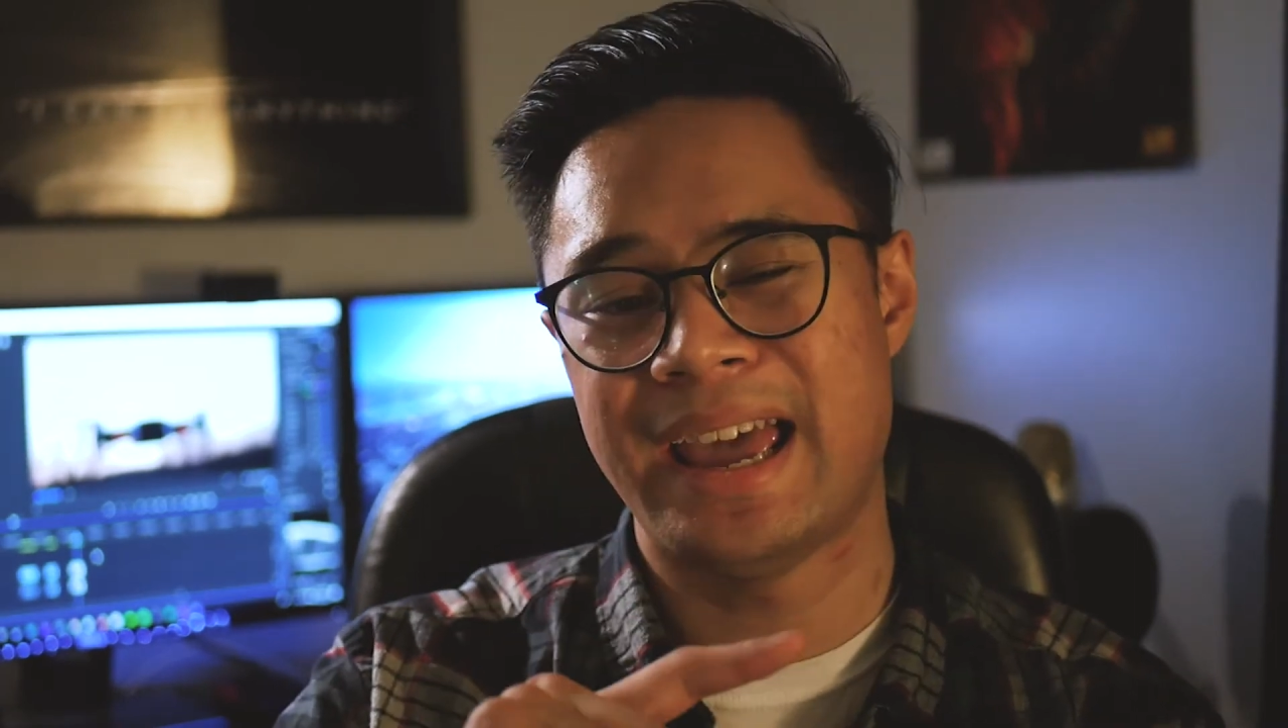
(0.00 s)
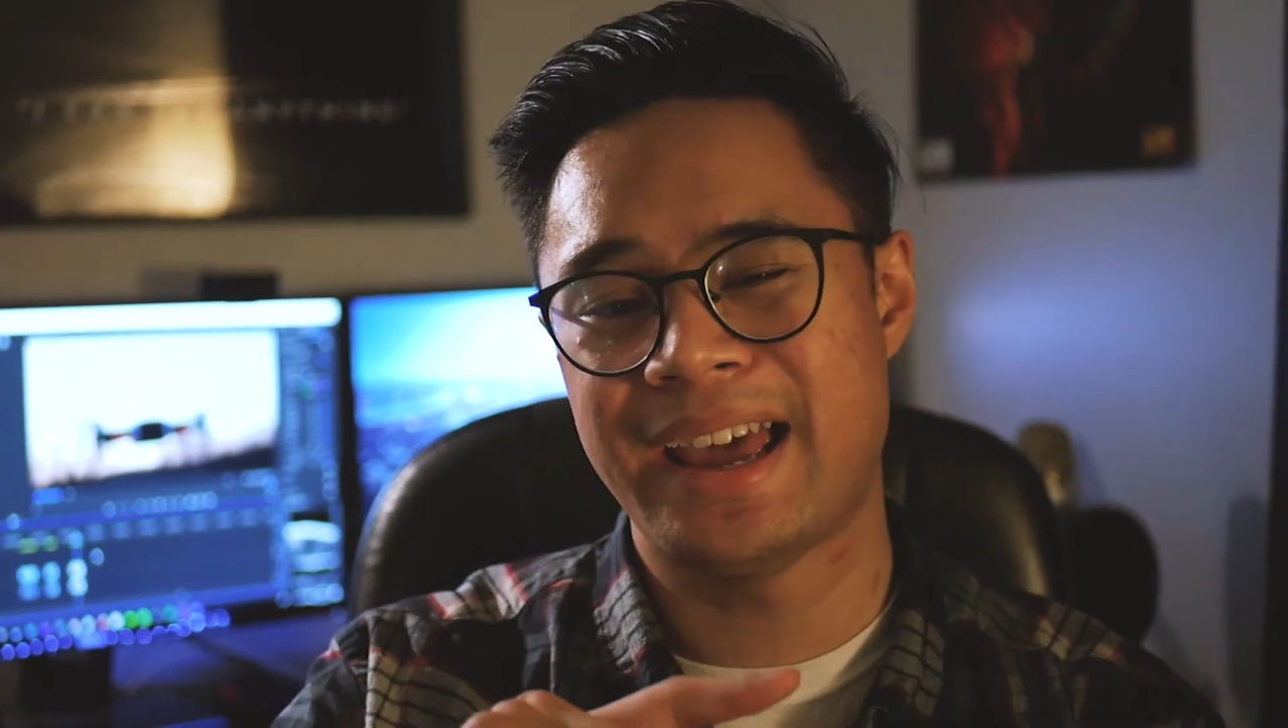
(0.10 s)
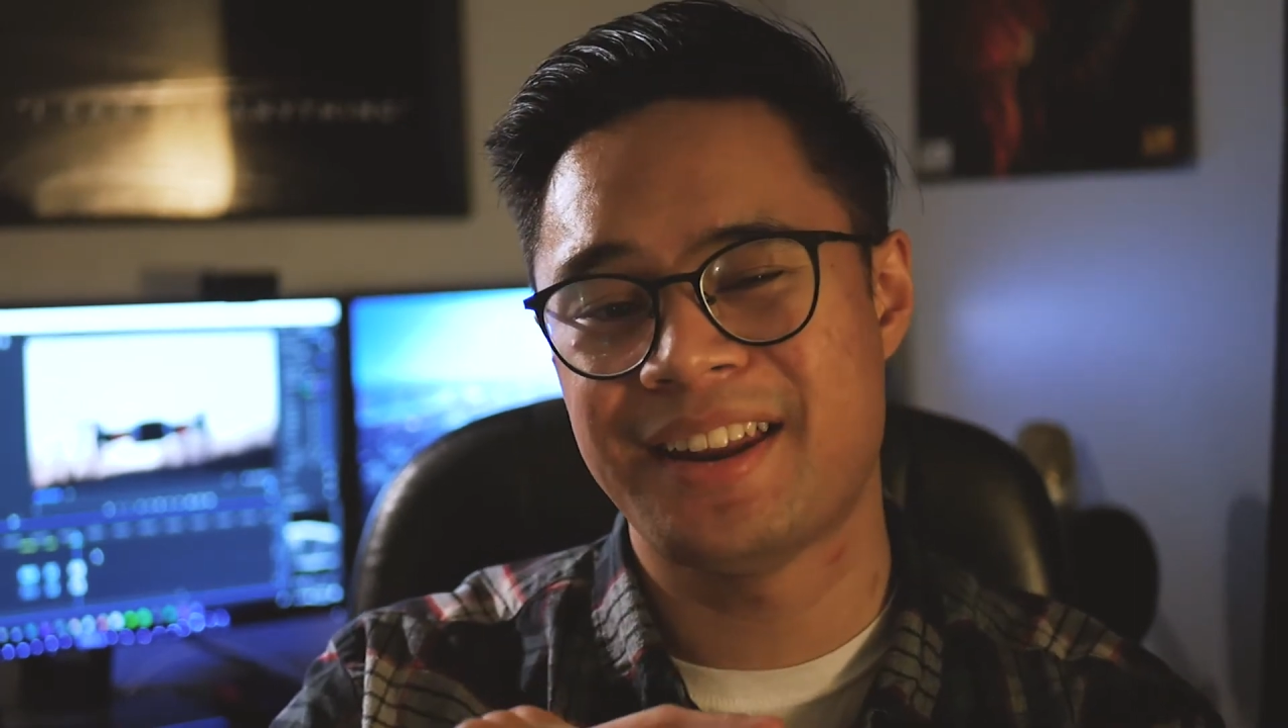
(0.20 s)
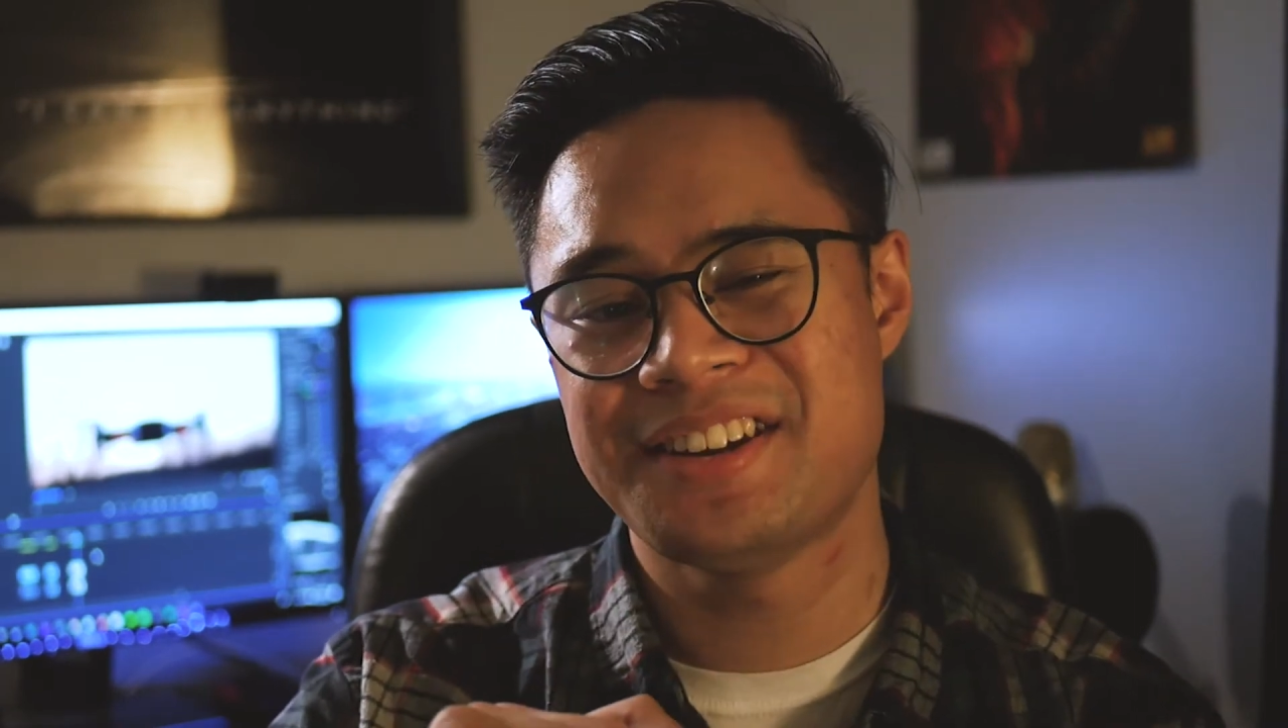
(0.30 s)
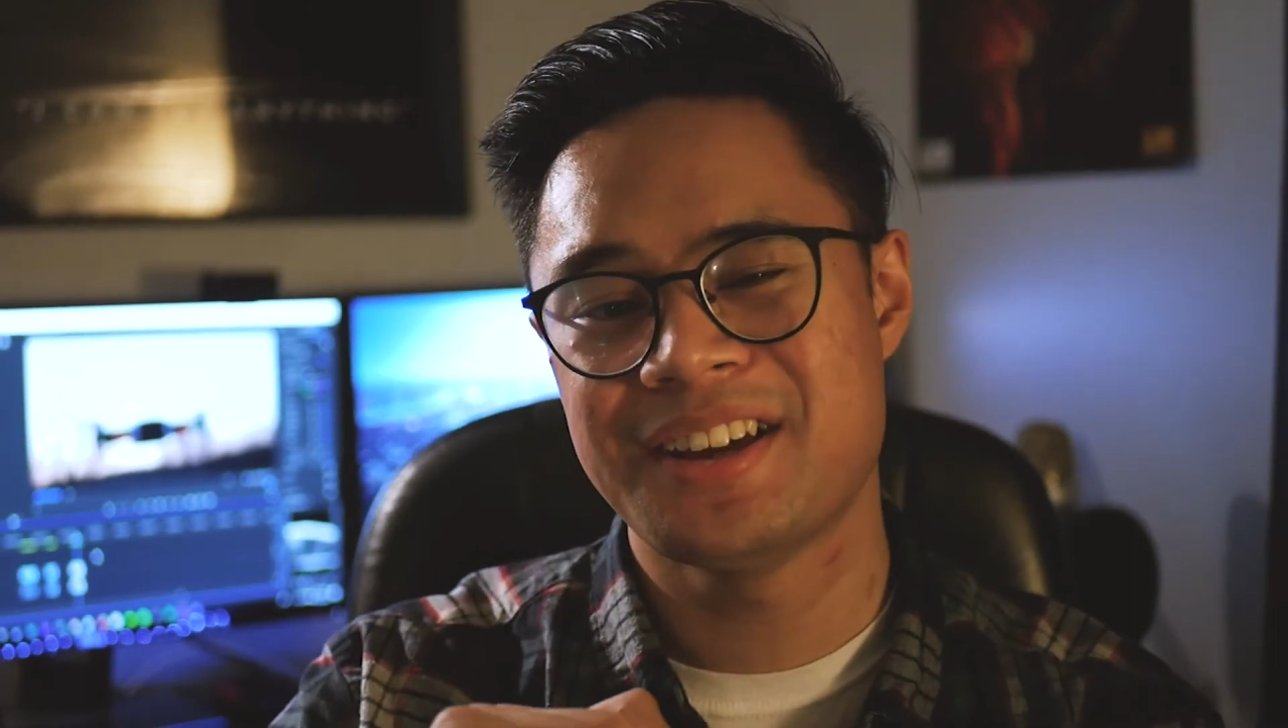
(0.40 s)

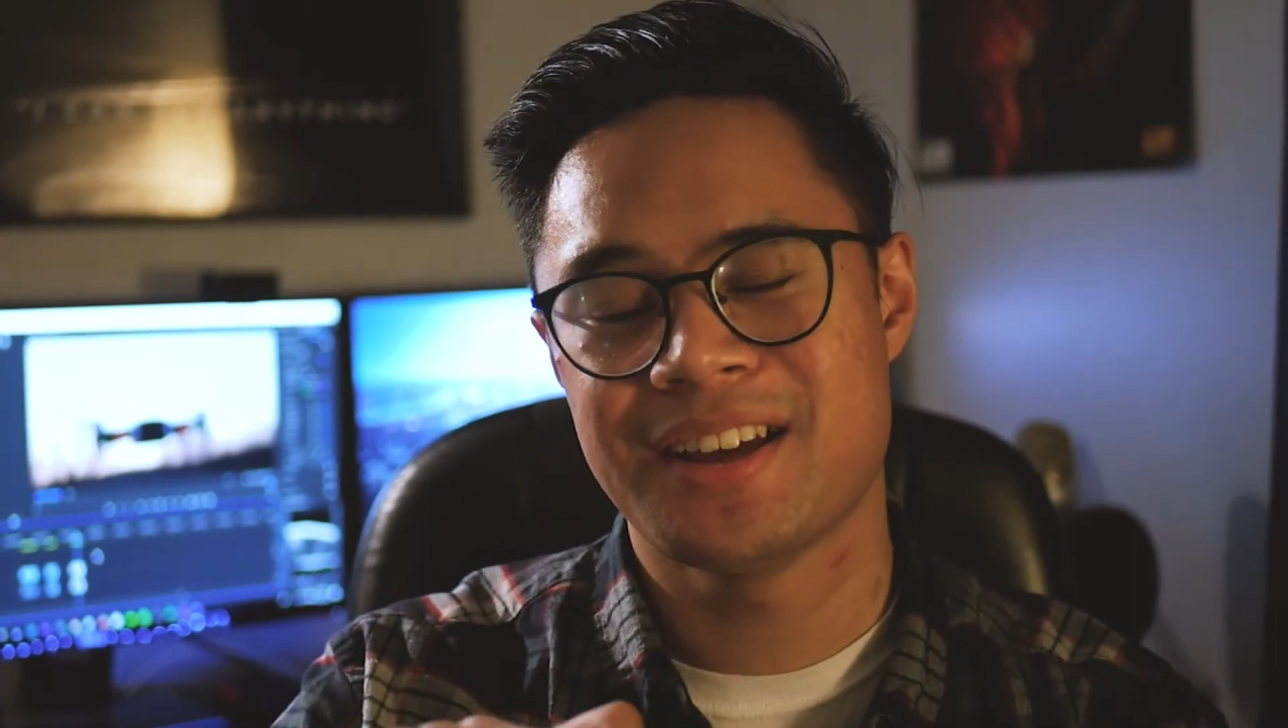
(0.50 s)
and